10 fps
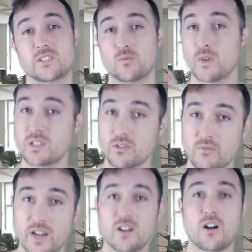what is the
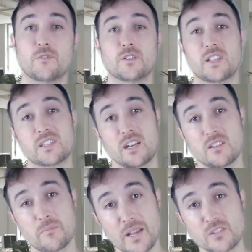right offer that's getting the
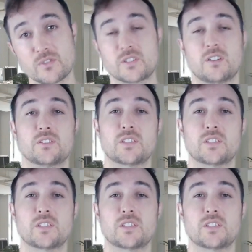best results,